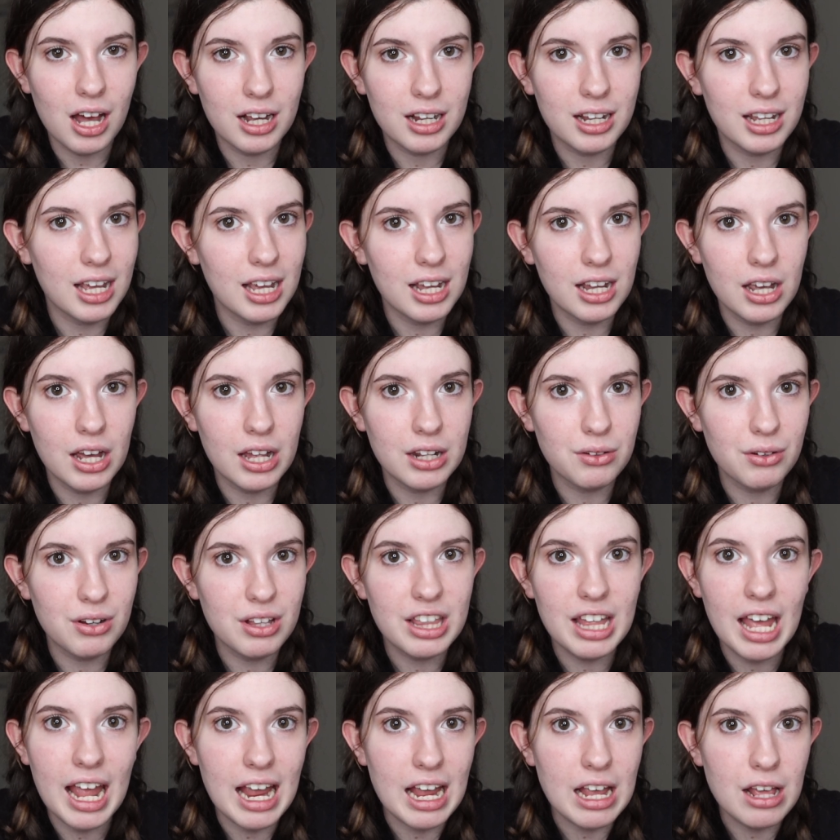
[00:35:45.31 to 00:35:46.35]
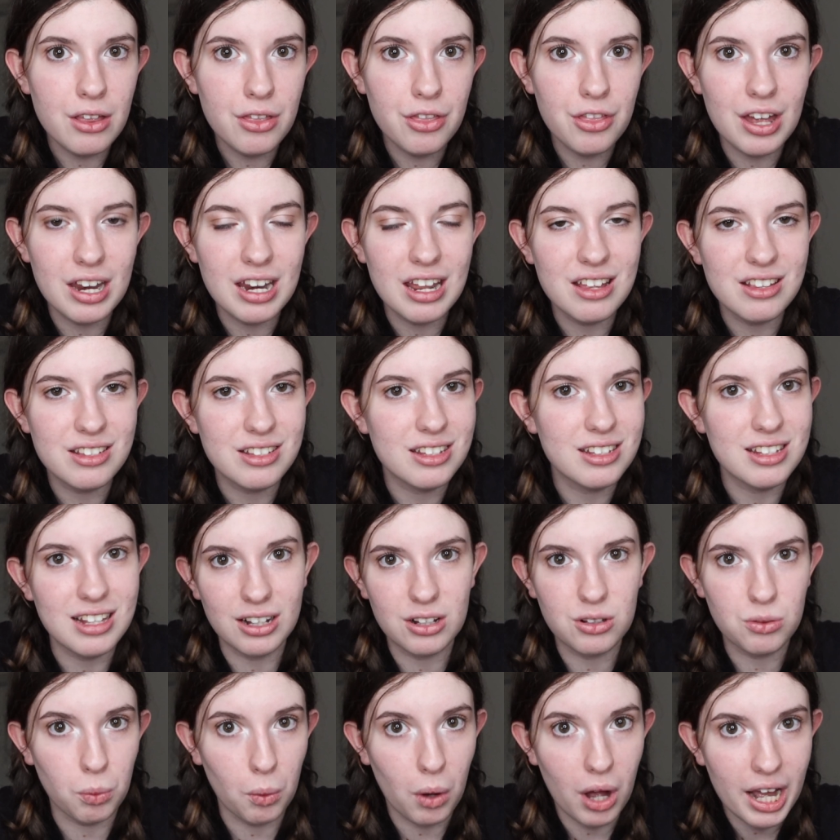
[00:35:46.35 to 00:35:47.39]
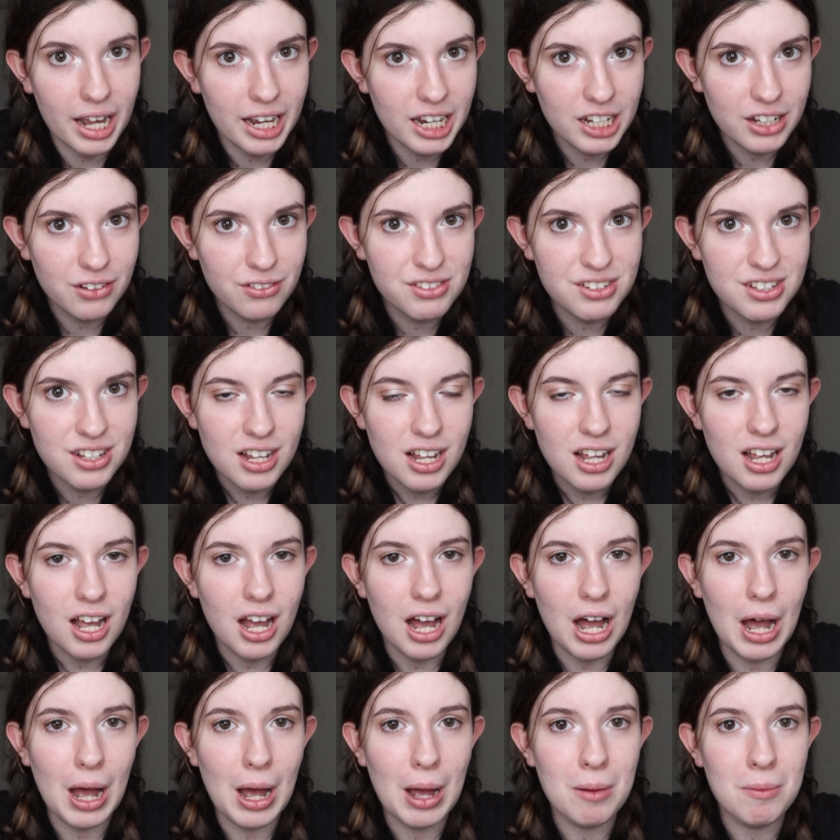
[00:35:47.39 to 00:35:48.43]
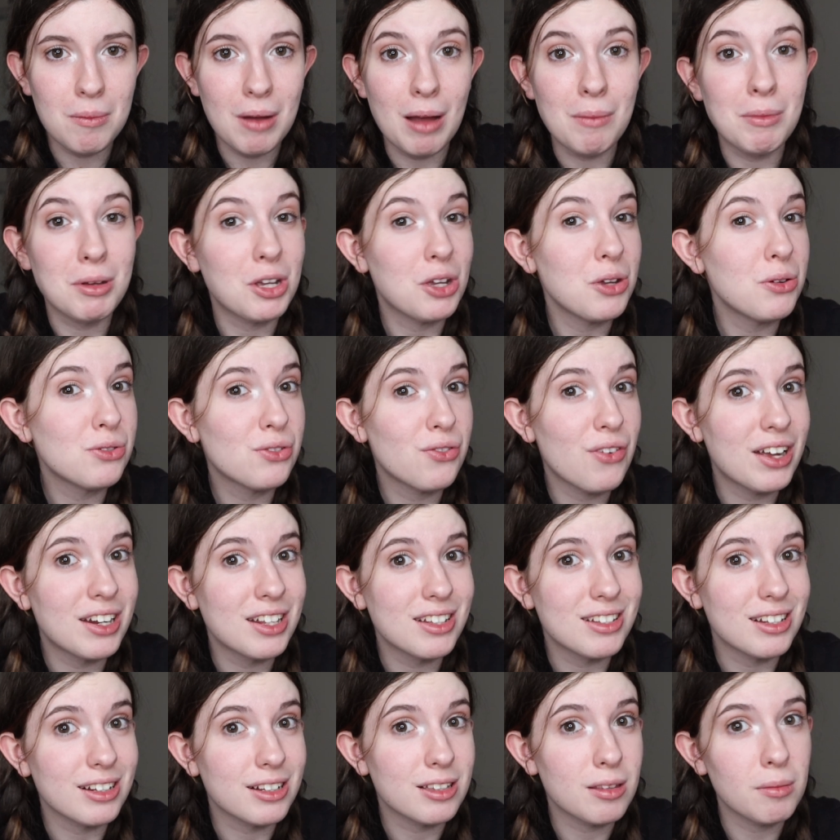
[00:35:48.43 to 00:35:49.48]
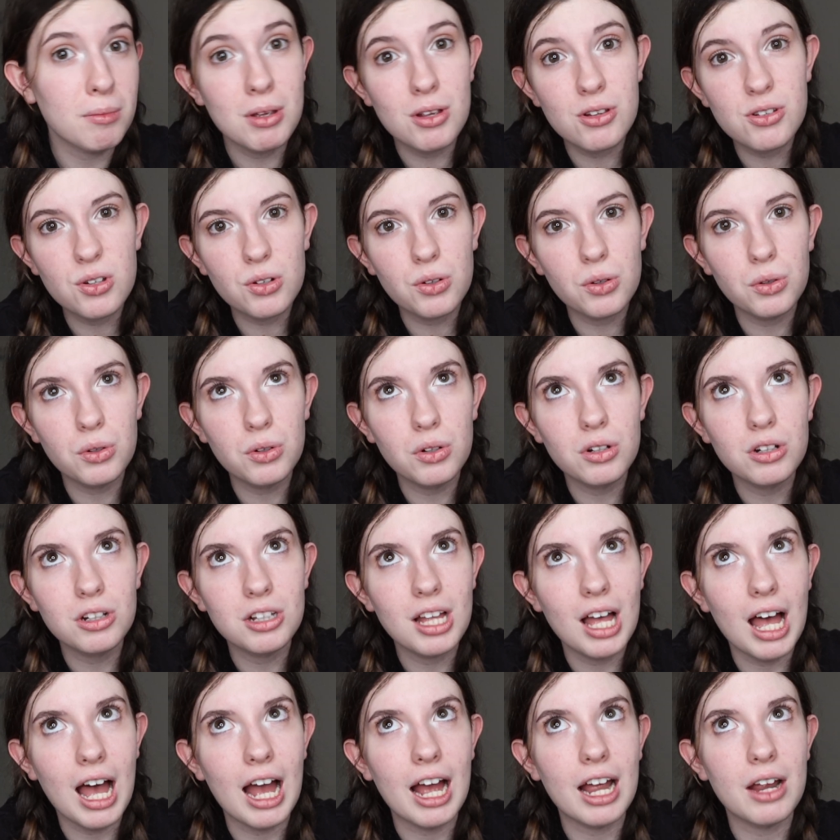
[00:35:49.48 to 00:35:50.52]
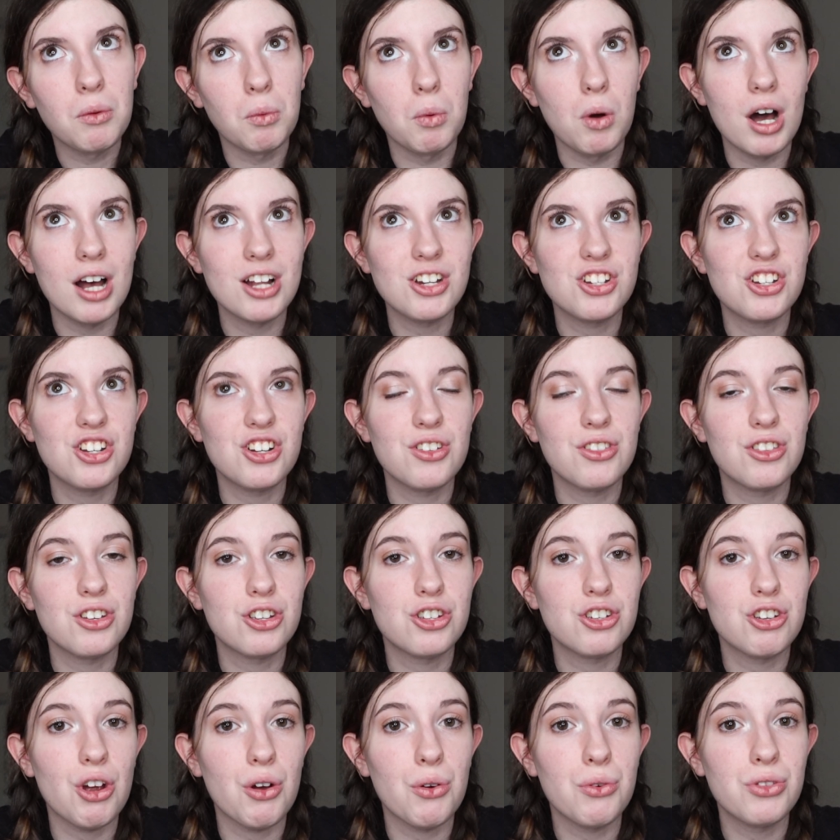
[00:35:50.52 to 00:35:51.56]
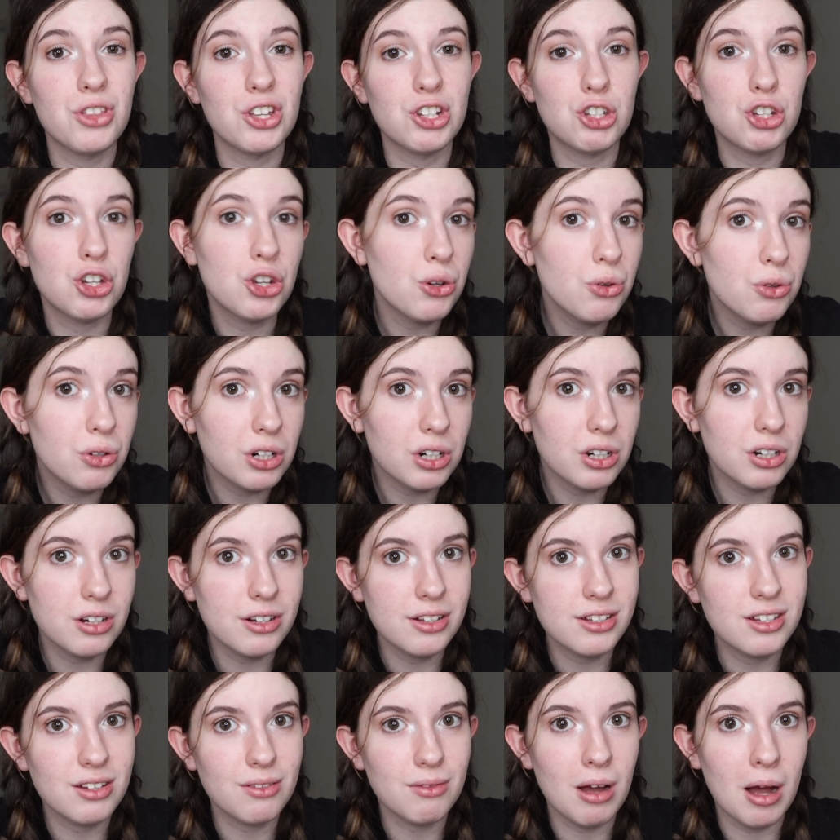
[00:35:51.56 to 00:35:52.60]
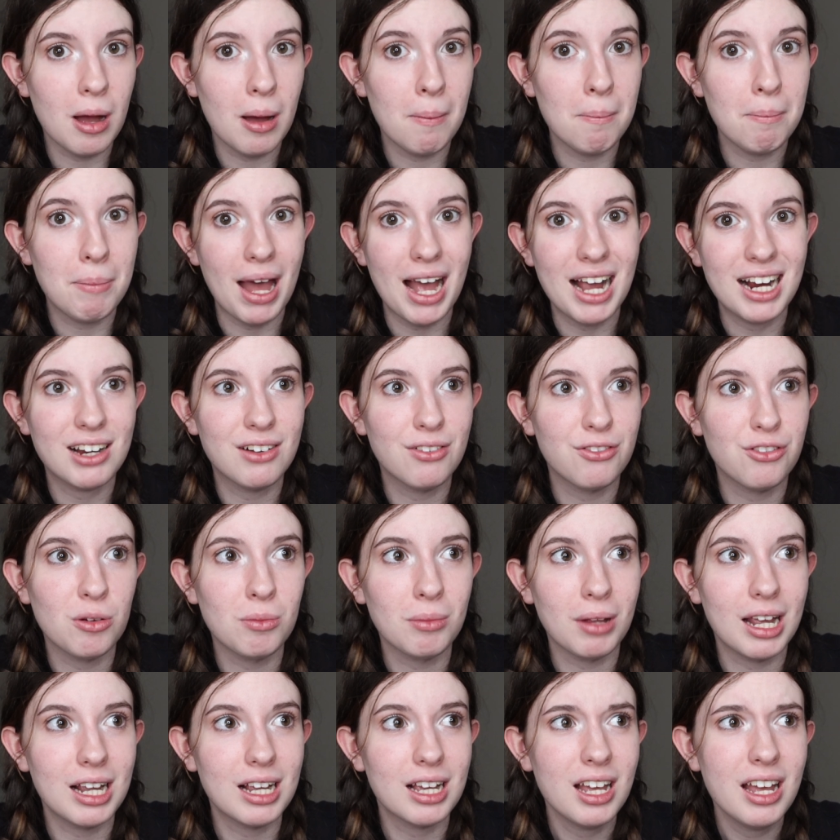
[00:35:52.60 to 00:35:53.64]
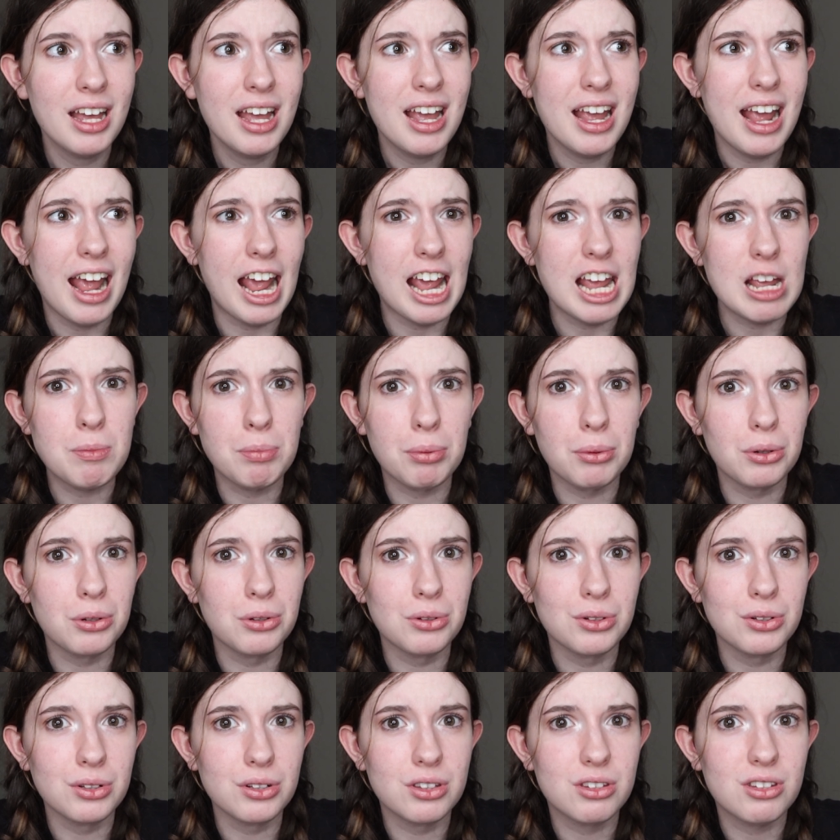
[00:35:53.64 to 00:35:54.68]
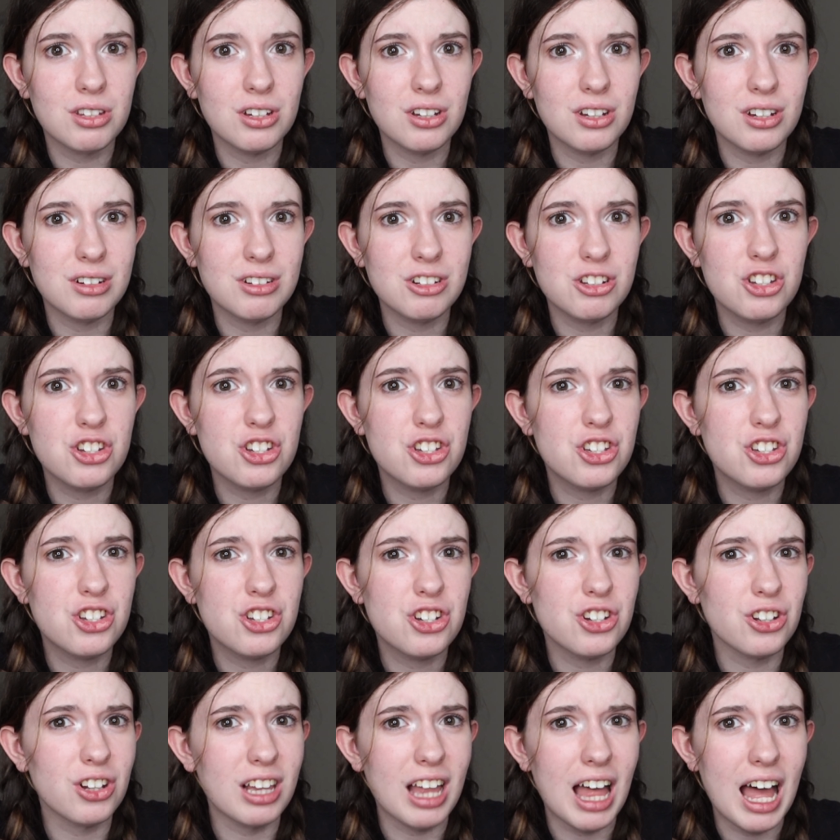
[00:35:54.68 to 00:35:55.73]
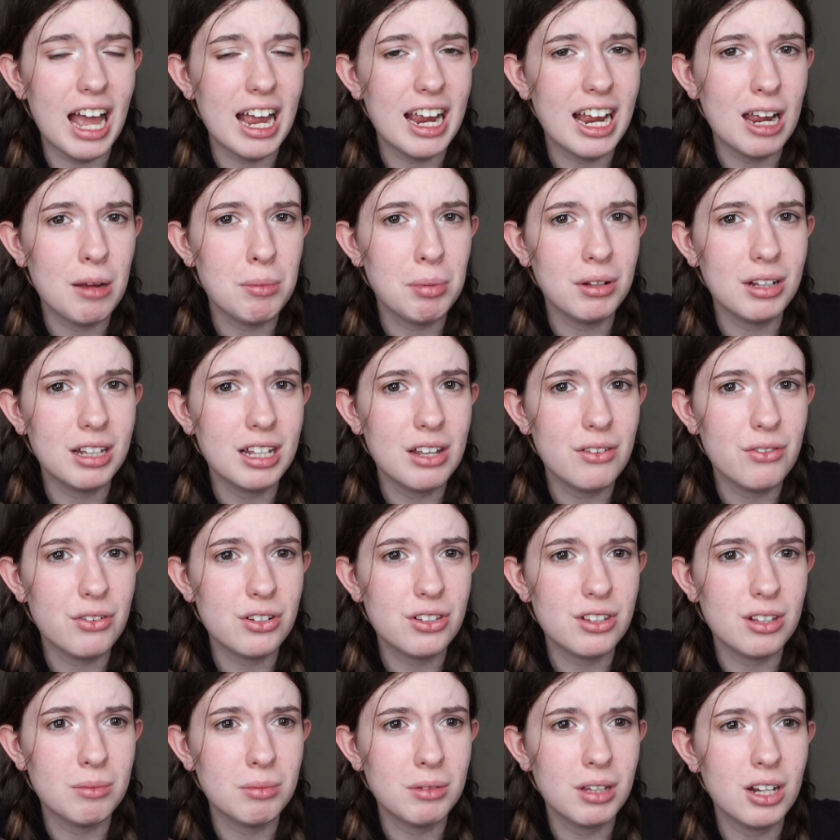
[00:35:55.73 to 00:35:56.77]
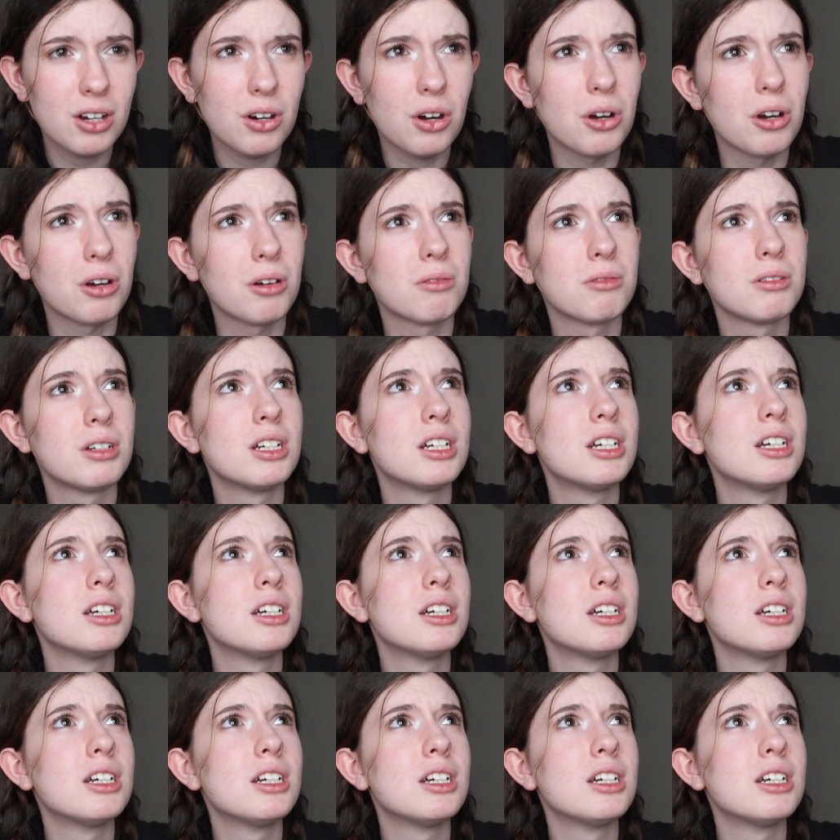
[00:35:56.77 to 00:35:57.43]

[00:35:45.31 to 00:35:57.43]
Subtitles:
King Henry VIII and his 6 wives. I'm a huge fan of Six the Musical. I watched the show The Tudors back from like April to July, I believe, or something. Or